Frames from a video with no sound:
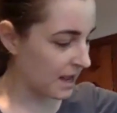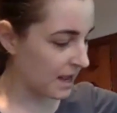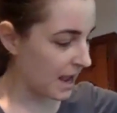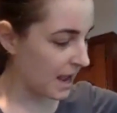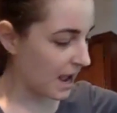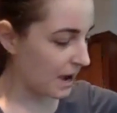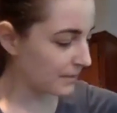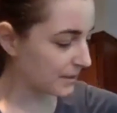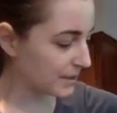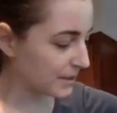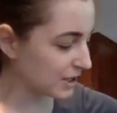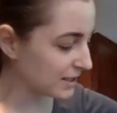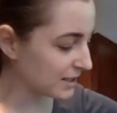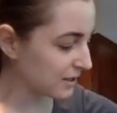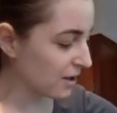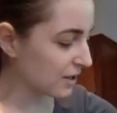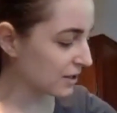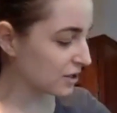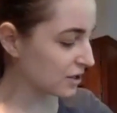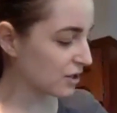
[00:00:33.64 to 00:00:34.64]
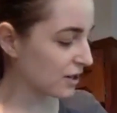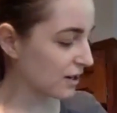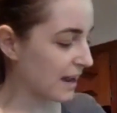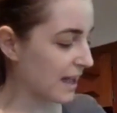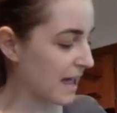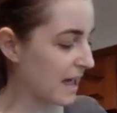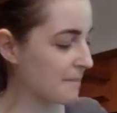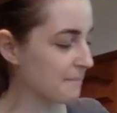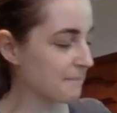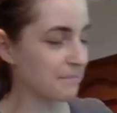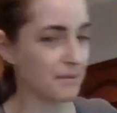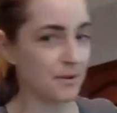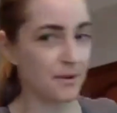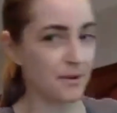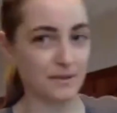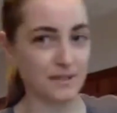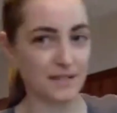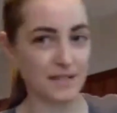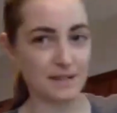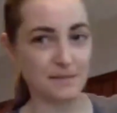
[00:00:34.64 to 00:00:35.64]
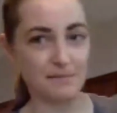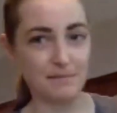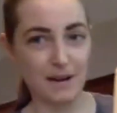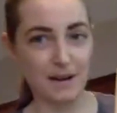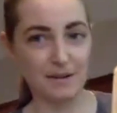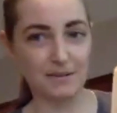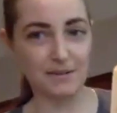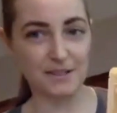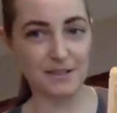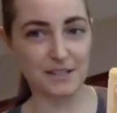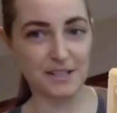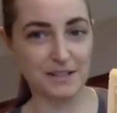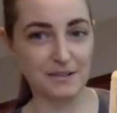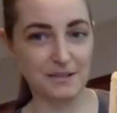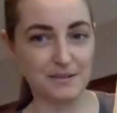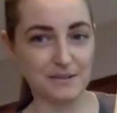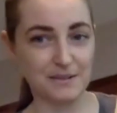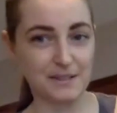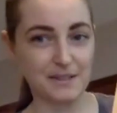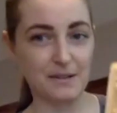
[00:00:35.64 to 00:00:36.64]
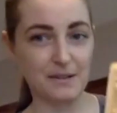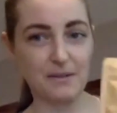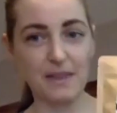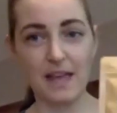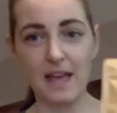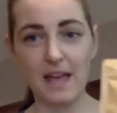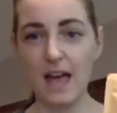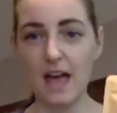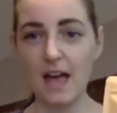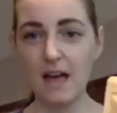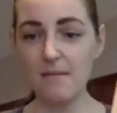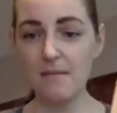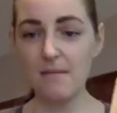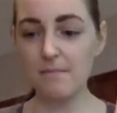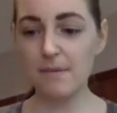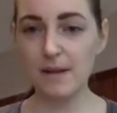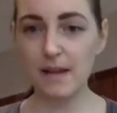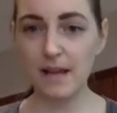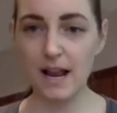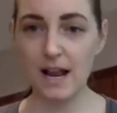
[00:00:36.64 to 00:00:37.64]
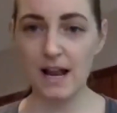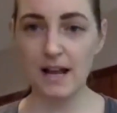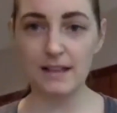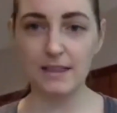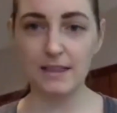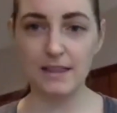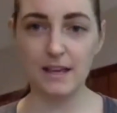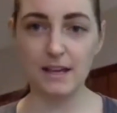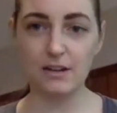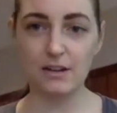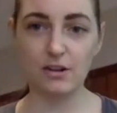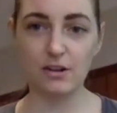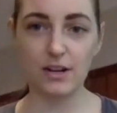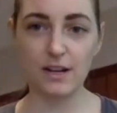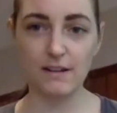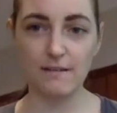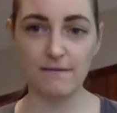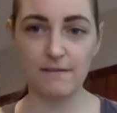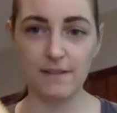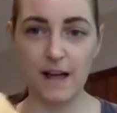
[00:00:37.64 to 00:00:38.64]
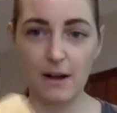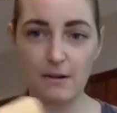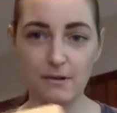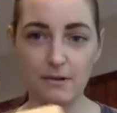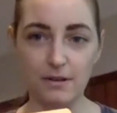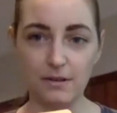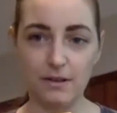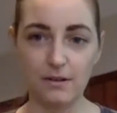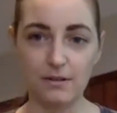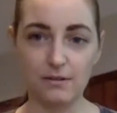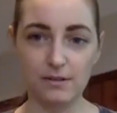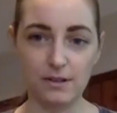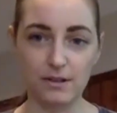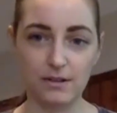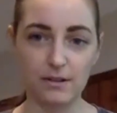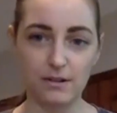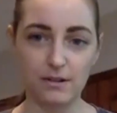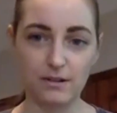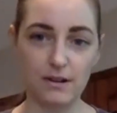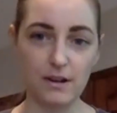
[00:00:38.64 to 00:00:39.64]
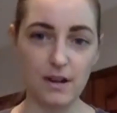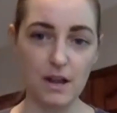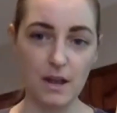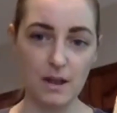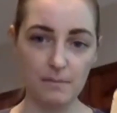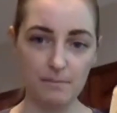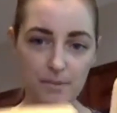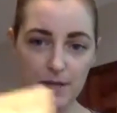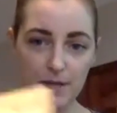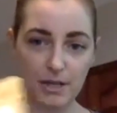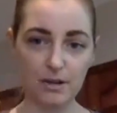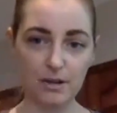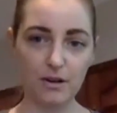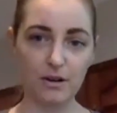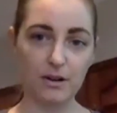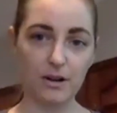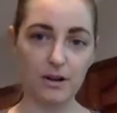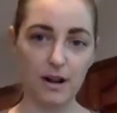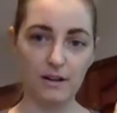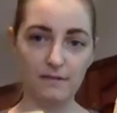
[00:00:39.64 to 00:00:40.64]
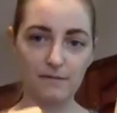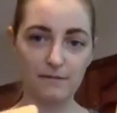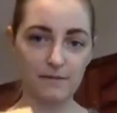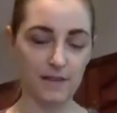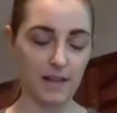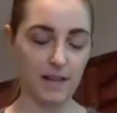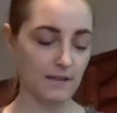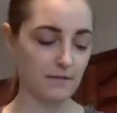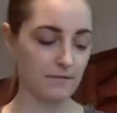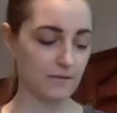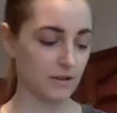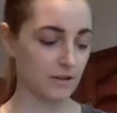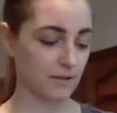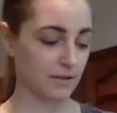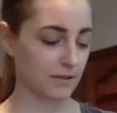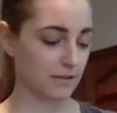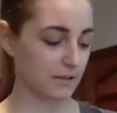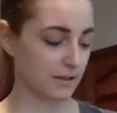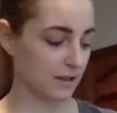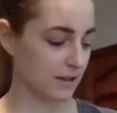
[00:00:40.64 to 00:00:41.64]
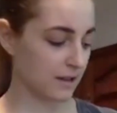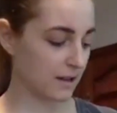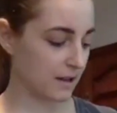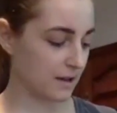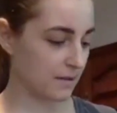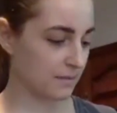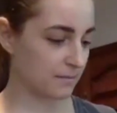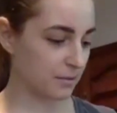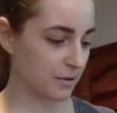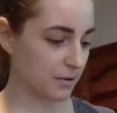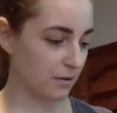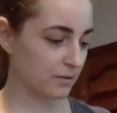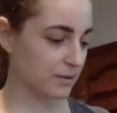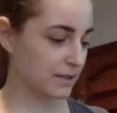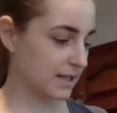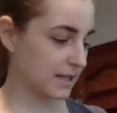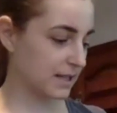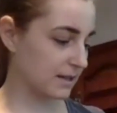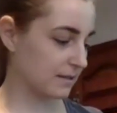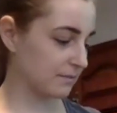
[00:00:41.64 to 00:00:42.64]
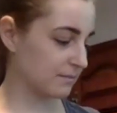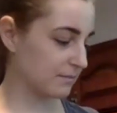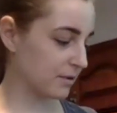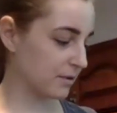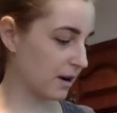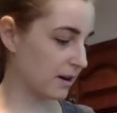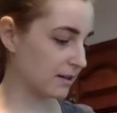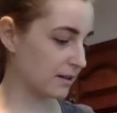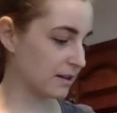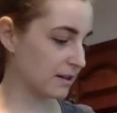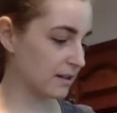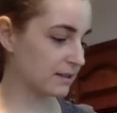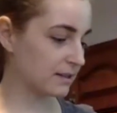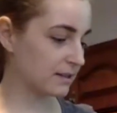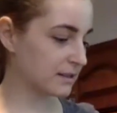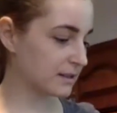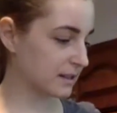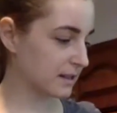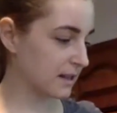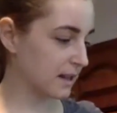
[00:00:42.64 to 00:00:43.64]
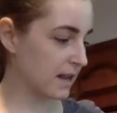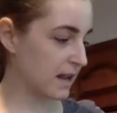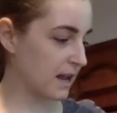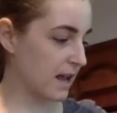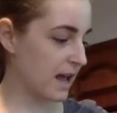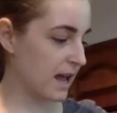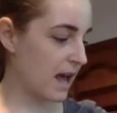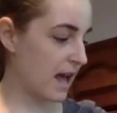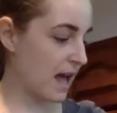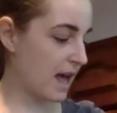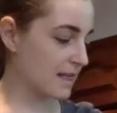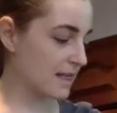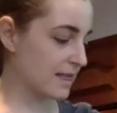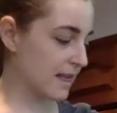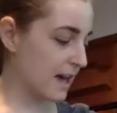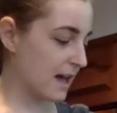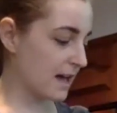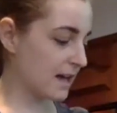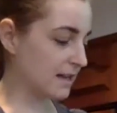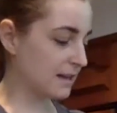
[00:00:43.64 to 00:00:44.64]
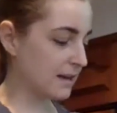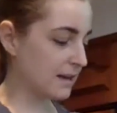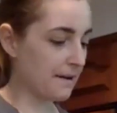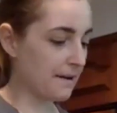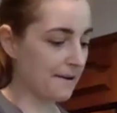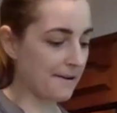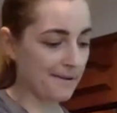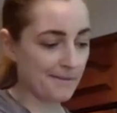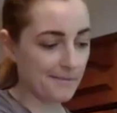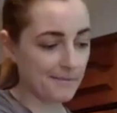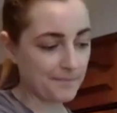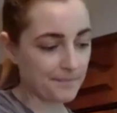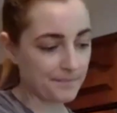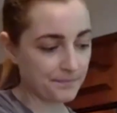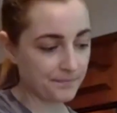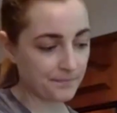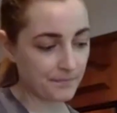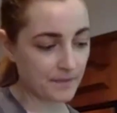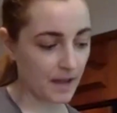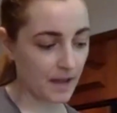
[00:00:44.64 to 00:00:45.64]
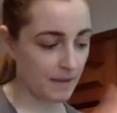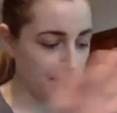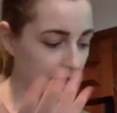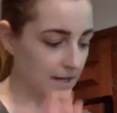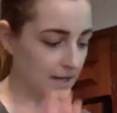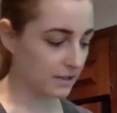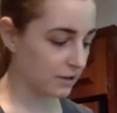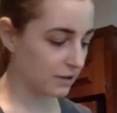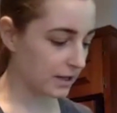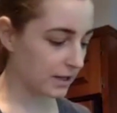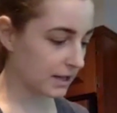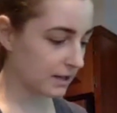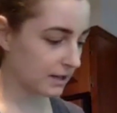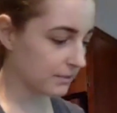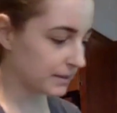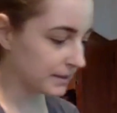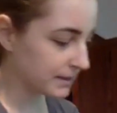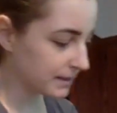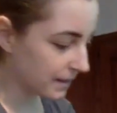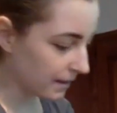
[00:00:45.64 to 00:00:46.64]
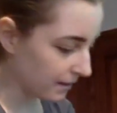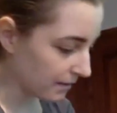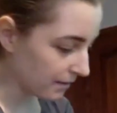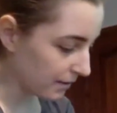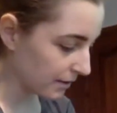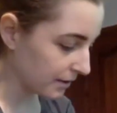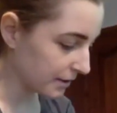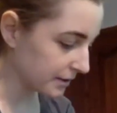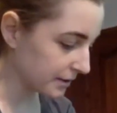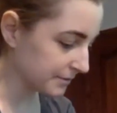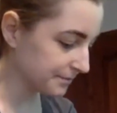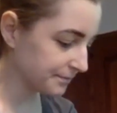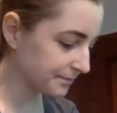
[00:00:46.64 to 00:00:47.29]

And we just launched our hemp protein powder too. So the hemp and the Cricut flour, those are pure, unflavored protein products. And then at Mighty Cricut, we sell our